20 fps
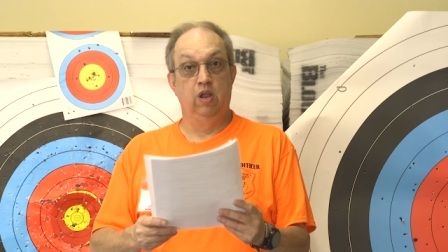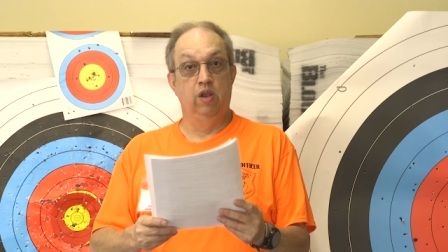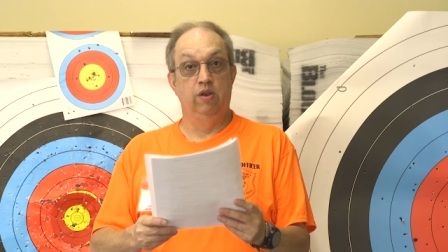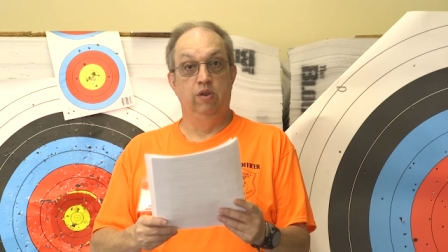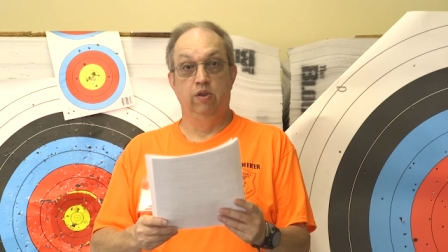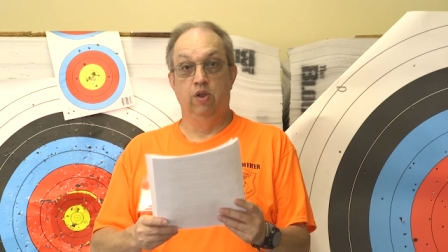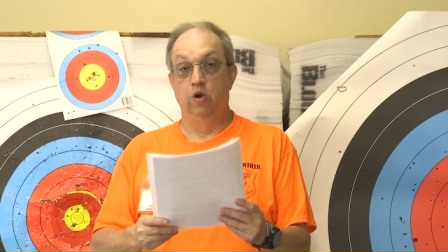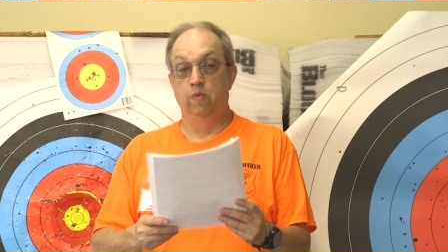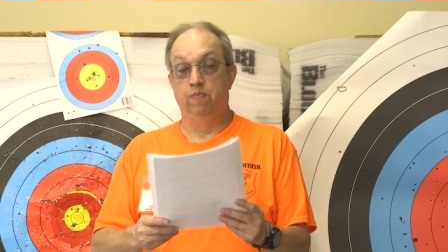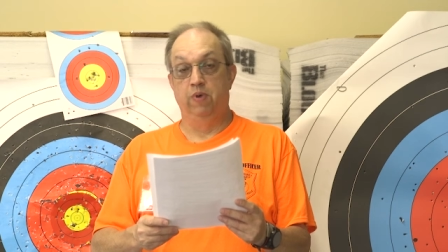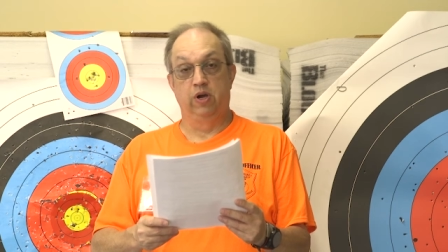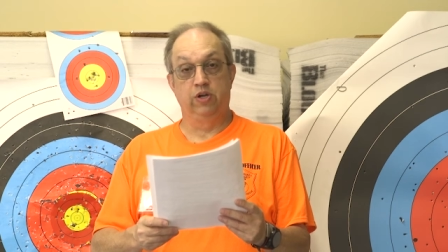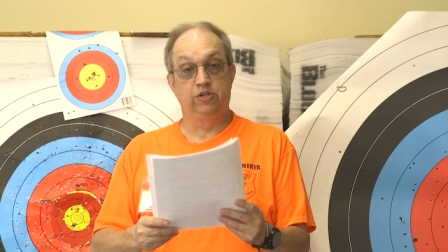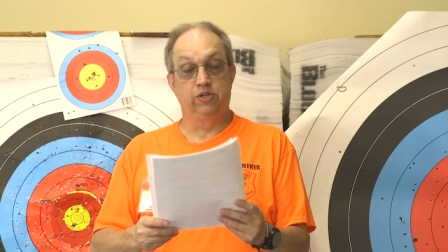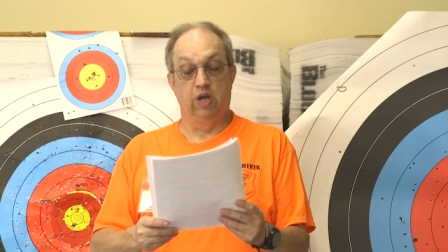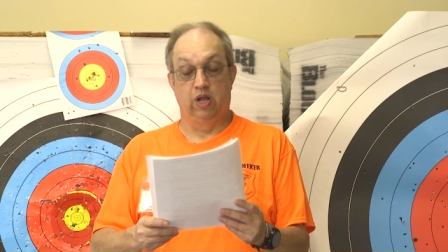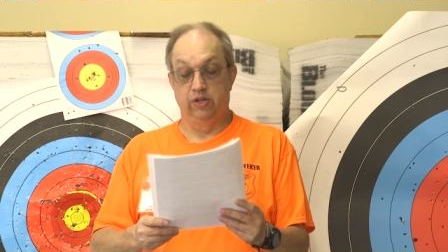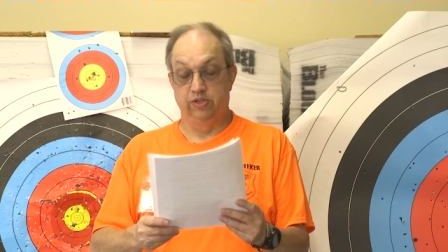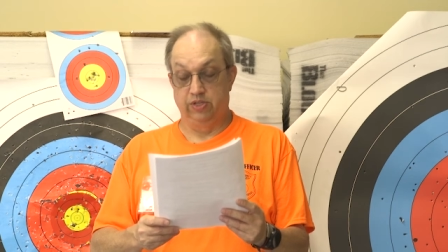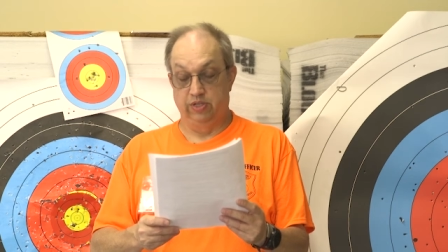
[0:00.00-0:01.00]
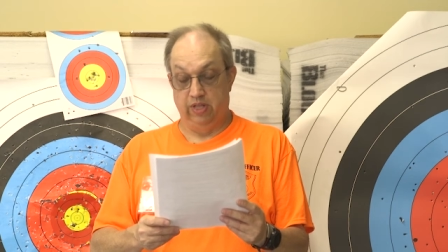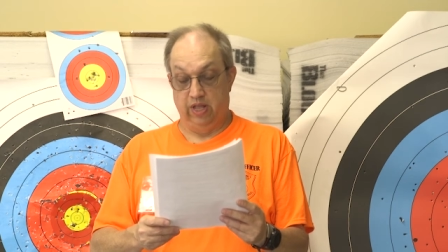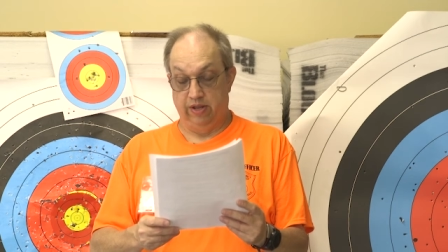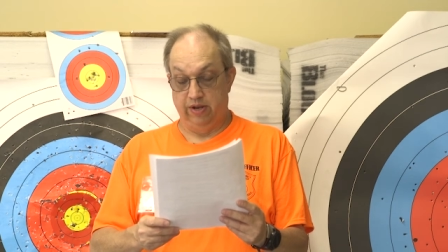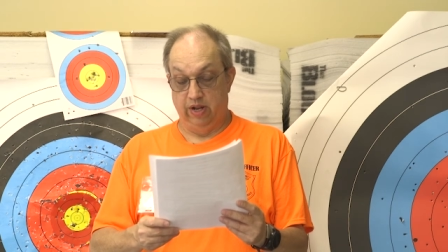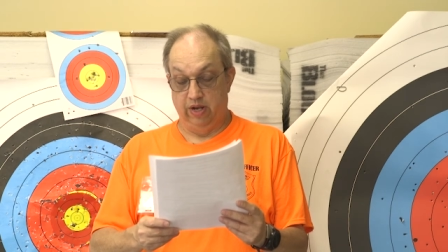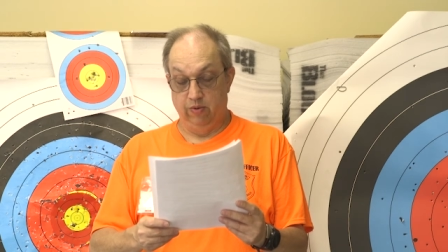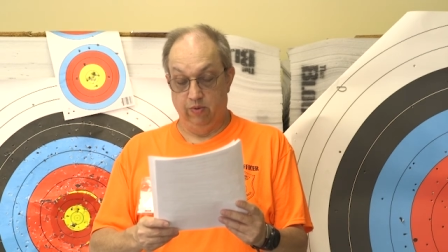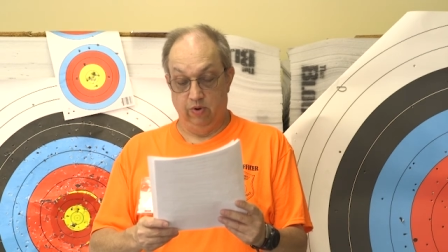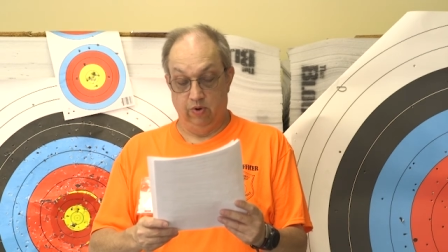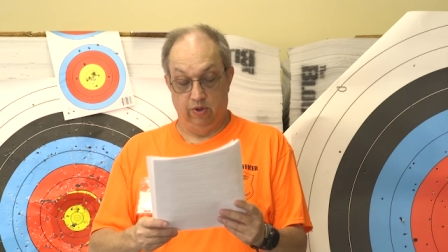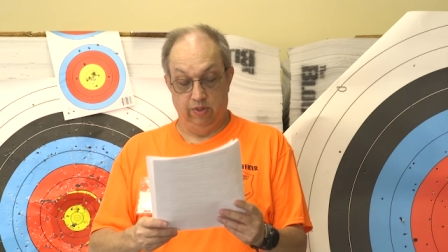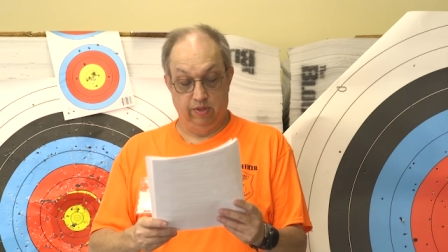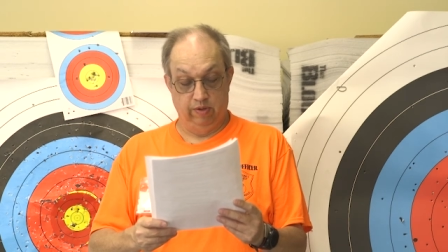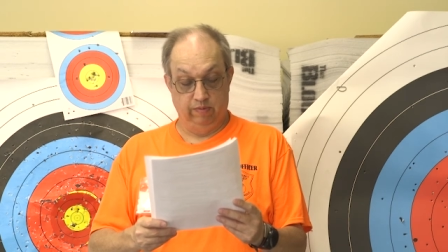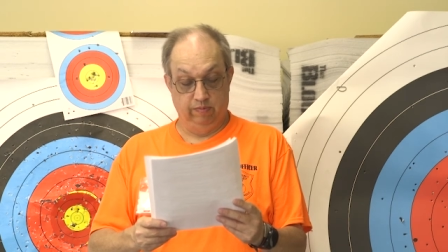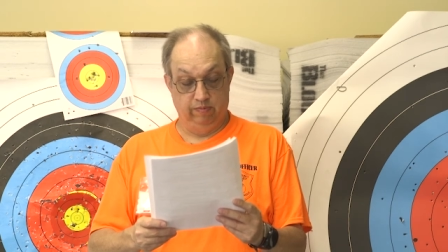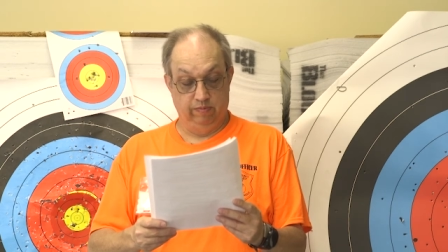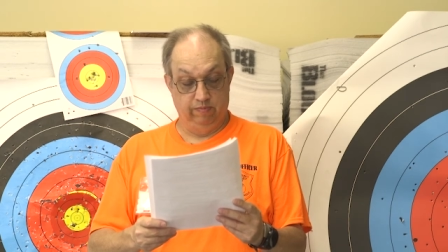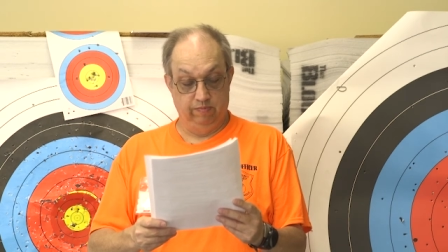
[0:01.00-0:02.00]
No buckshot is allowed anywhere on
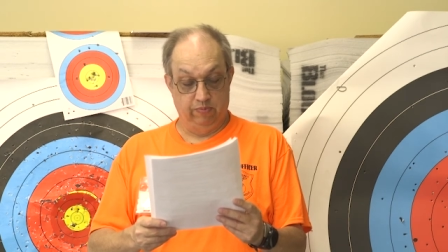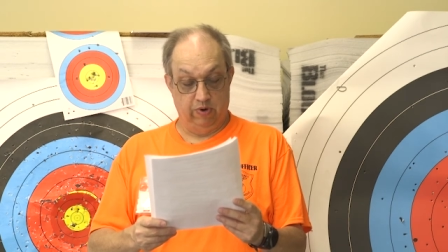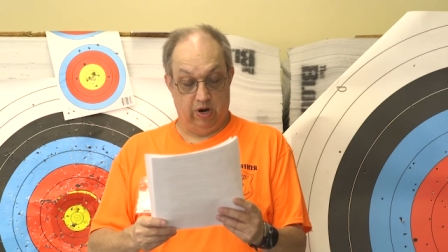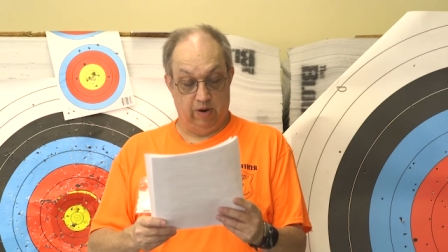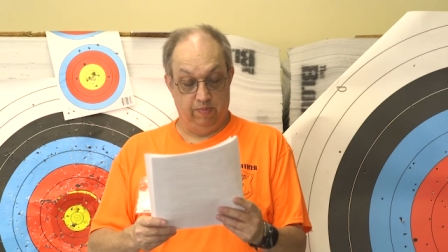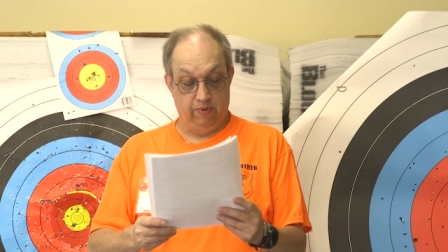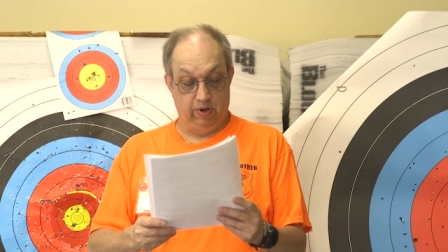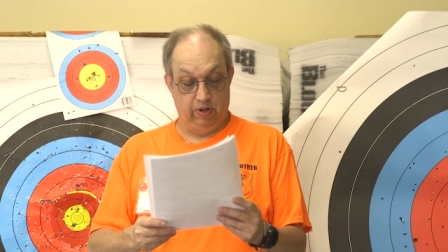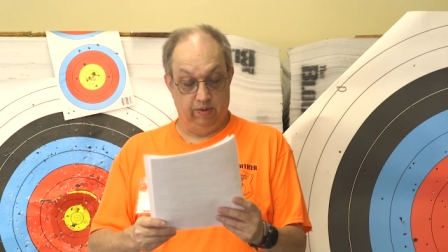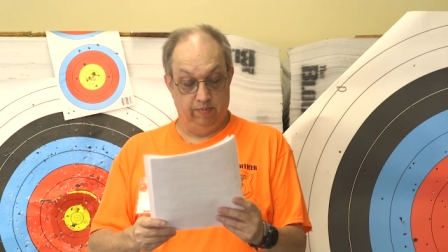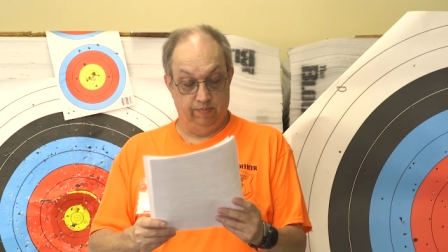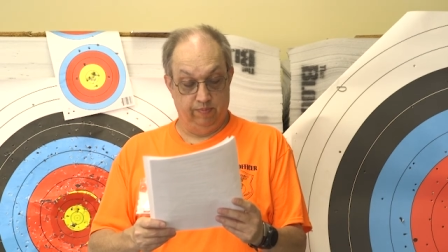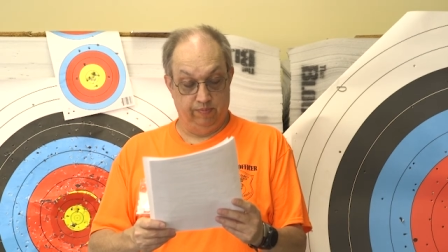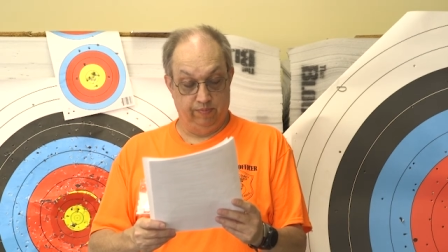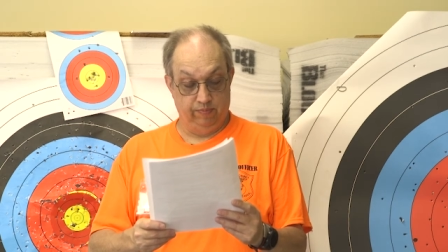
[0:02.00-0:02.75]
the property.